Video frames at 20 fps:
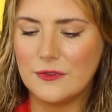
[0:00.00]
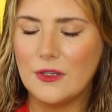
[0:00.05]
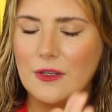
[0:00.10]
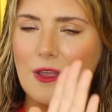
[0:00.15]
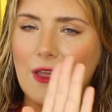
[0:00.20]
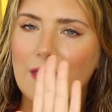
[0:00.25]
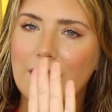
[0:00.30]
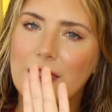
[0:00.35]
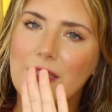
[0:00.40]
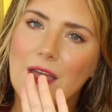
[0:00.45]

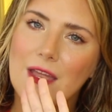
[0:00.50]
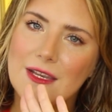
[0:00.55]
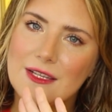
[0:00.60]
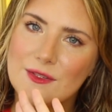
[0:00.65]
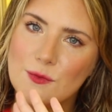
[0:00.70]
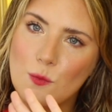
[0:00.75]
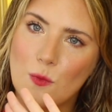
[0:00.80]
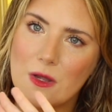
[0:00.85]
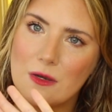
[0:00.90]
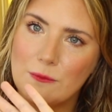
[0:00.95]
Okay, that
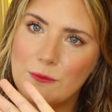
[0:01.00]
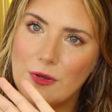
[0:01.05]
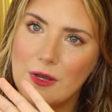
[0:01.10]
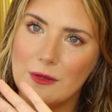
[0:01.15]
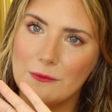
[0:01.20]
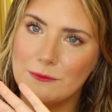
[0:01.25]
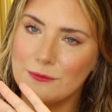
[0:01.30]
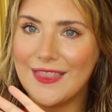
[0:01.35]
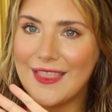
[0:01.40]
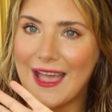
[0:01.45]
is one
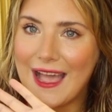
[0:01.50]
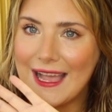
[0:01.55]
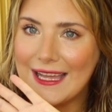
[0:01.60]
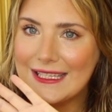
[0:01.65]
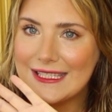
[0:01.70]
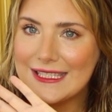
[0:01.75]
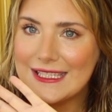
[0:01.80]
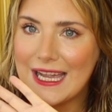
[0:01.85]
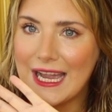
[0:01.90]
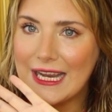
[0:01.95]
pump.
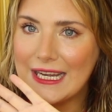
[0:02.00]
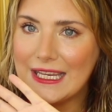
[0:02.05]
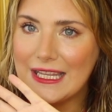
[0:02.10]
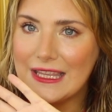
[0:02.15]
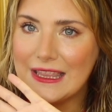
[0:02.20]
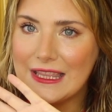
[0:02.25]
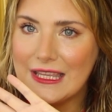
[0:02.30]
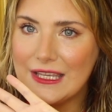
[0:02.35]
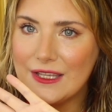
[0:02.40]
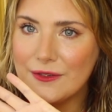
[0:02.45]
That
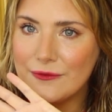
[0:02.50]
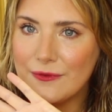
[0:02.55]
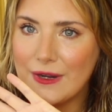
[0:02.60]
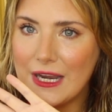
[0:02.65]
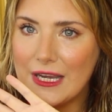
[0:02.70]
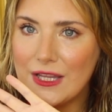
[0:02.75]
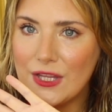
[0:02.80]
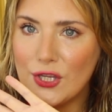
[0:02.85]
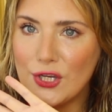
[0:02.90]
tiny thing right